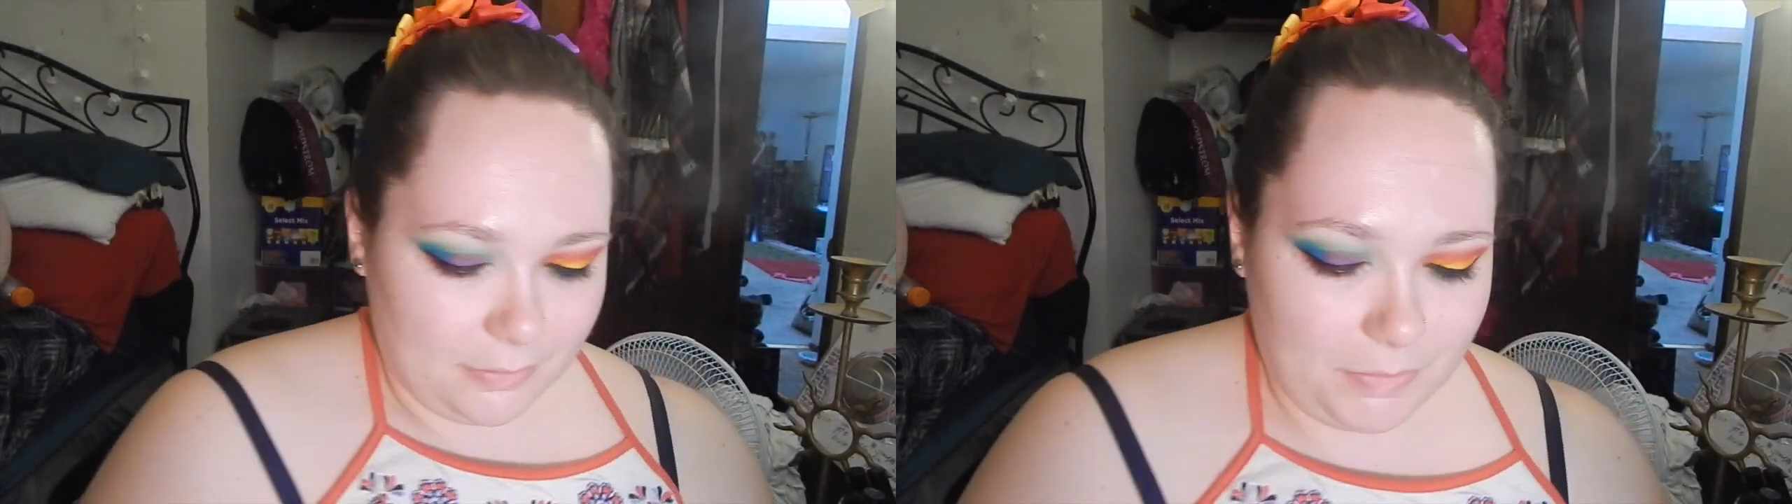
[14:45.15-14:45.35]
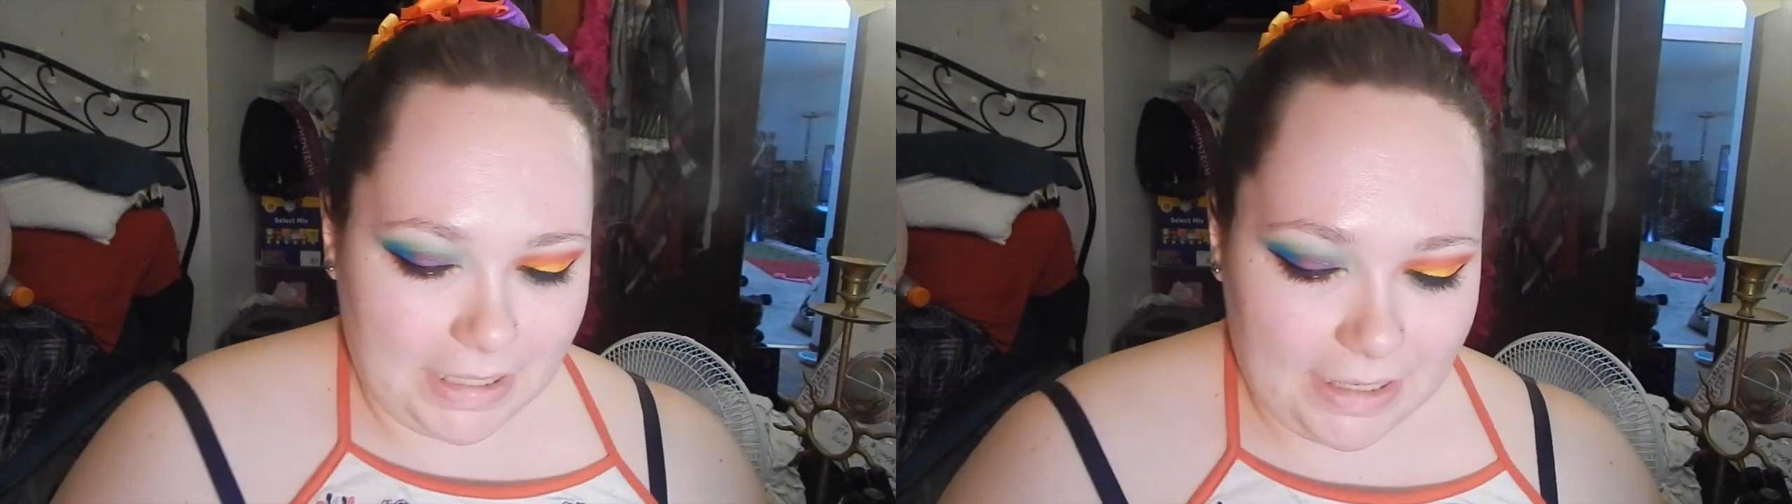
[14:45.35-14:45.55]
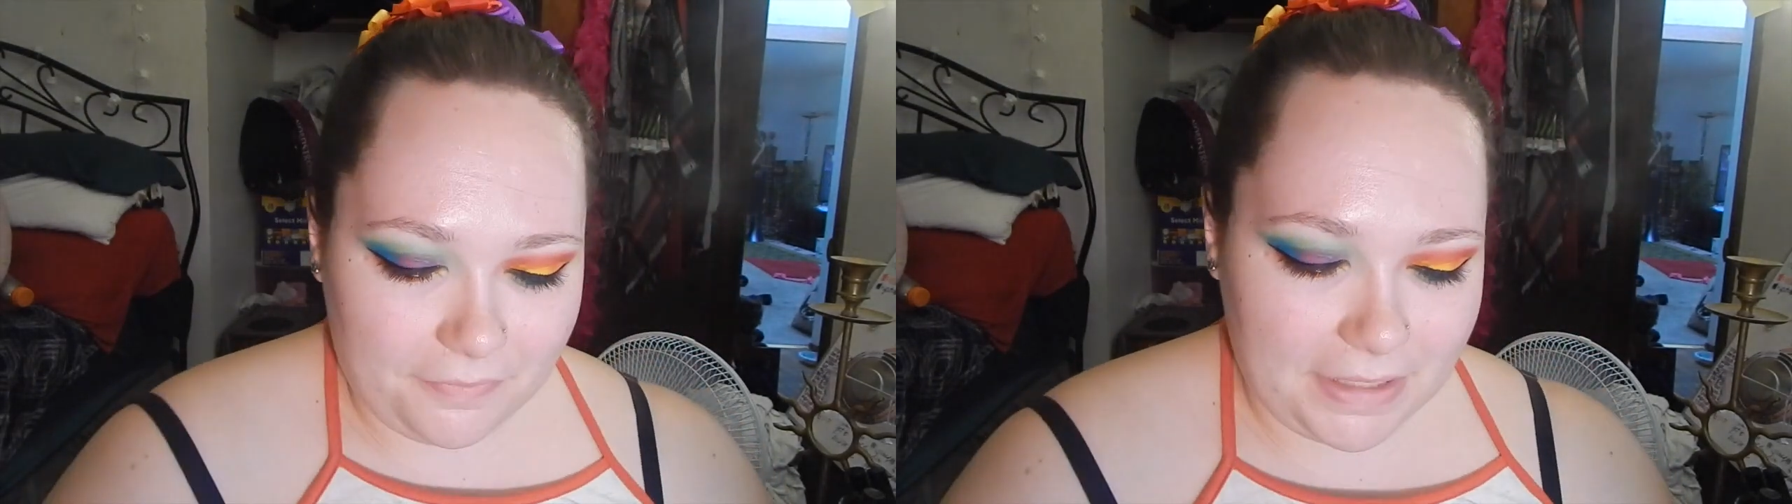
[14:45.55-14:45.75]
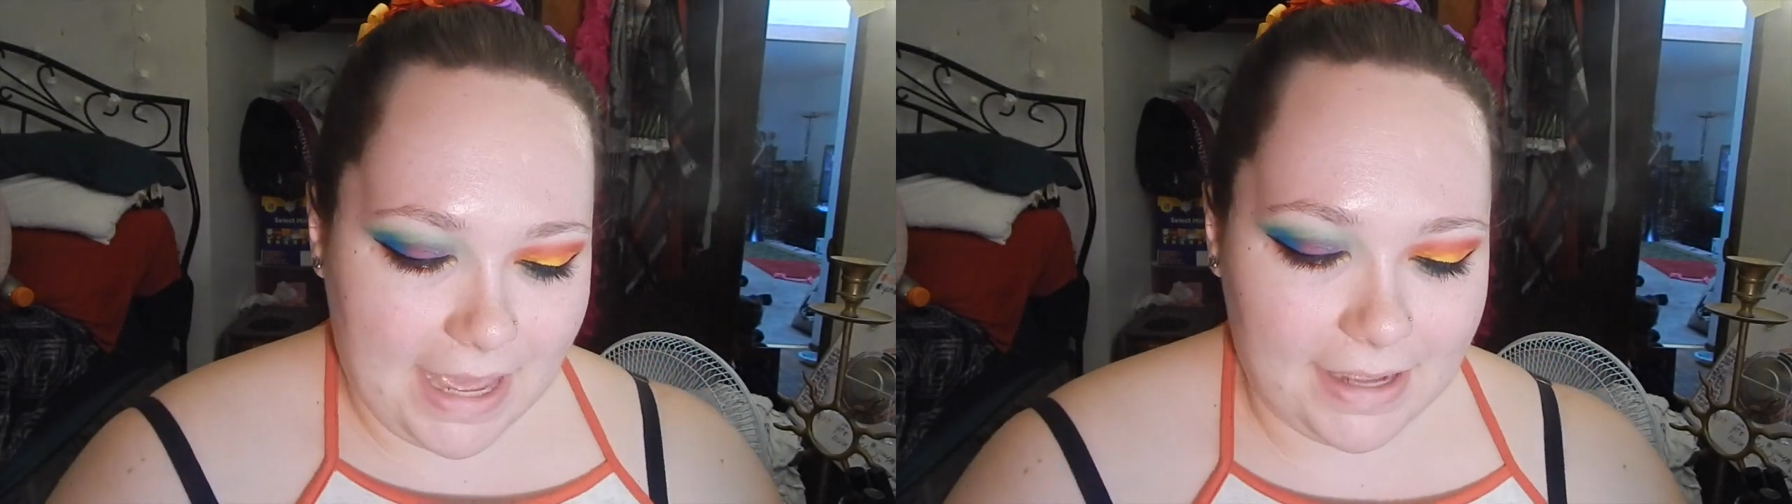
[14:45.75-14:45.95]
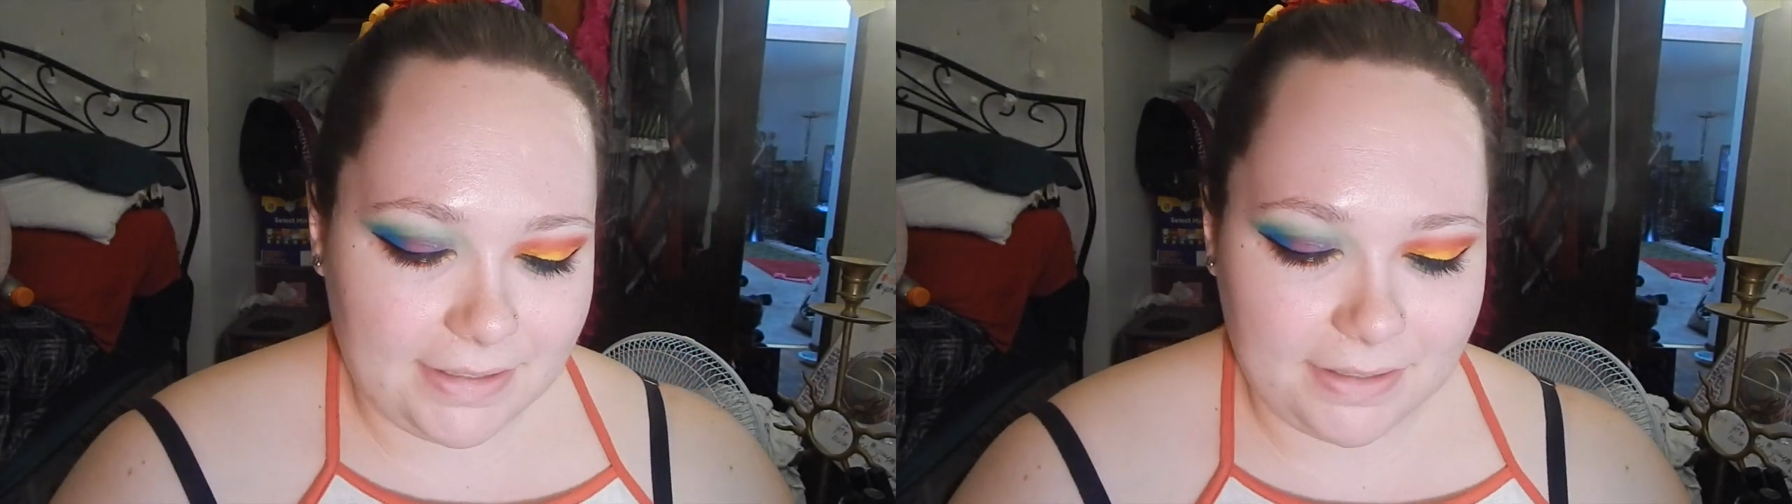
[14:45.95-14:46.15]
but I definitely
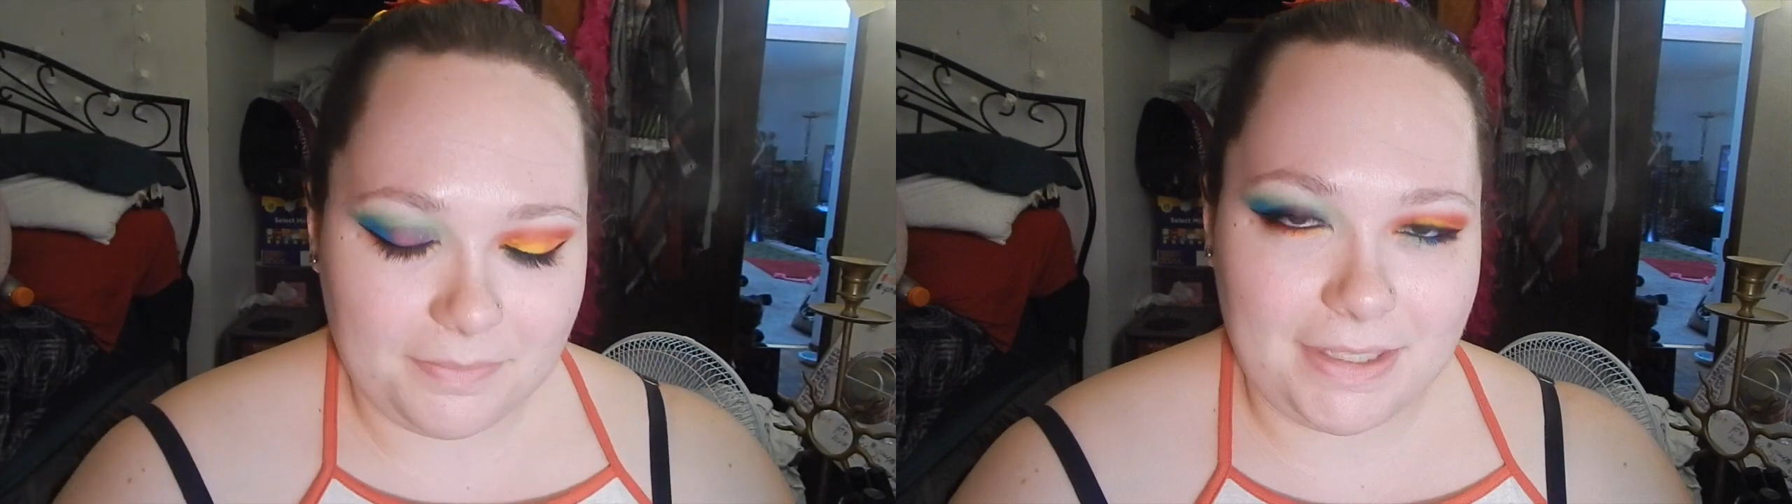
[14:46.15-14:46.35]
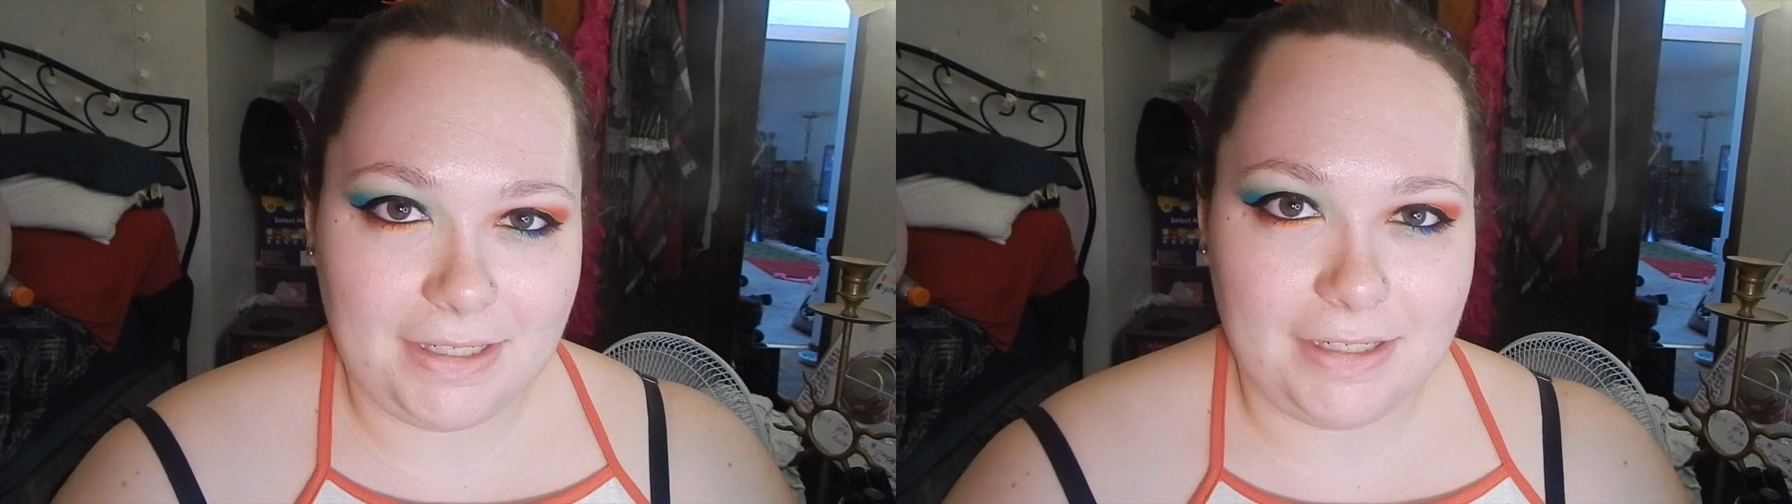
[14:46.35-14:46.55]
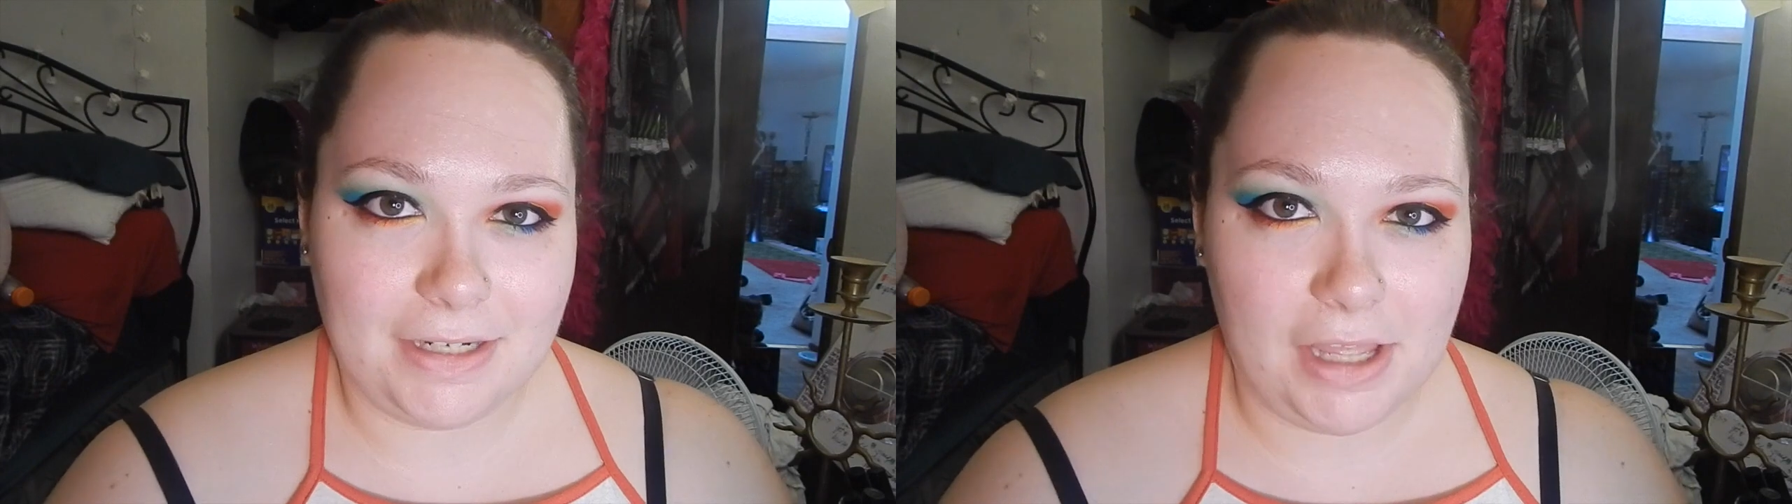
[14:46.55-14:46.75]
add something